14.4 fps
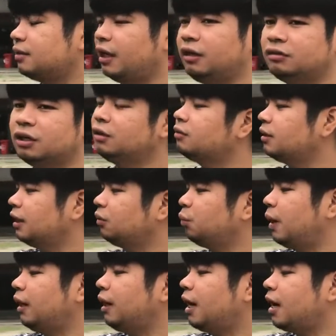Take note that
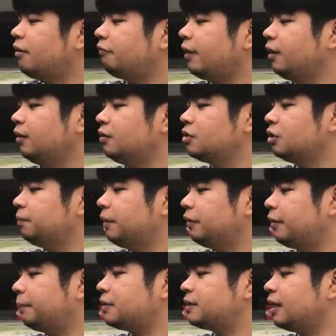1/2 can also be
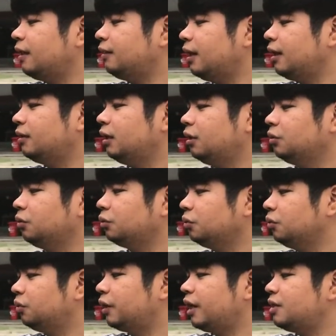represented into
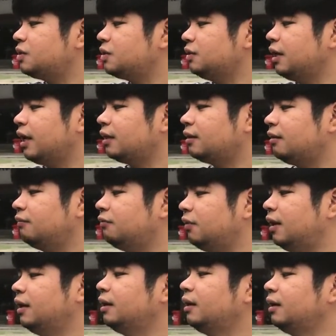2 raised to
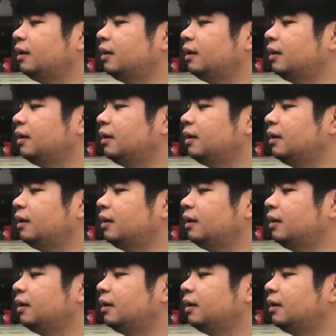-1.